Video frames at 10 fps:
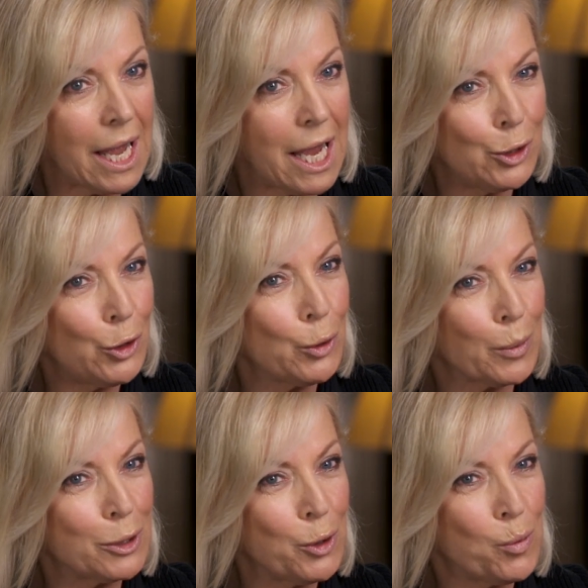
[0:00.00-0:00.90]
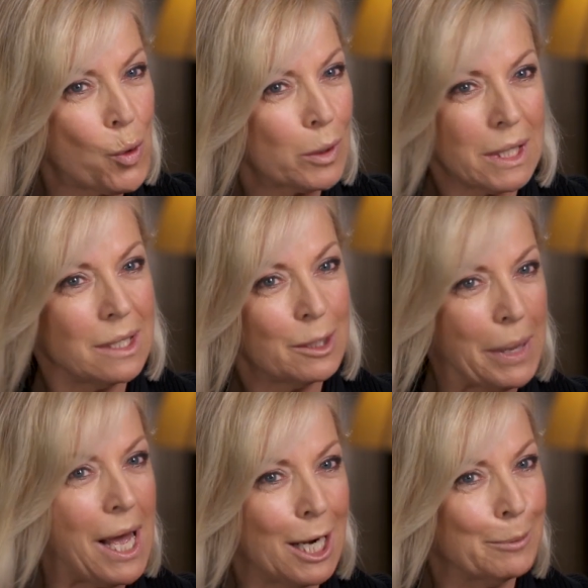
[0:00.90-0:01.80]
And you, as you walked into
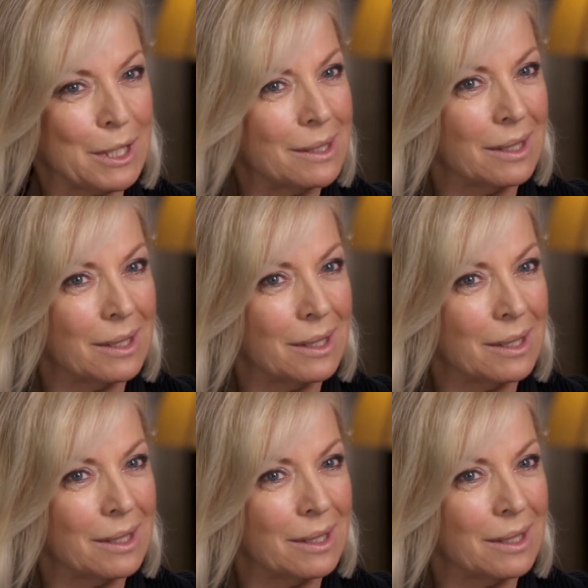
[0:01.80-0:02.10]
Parliament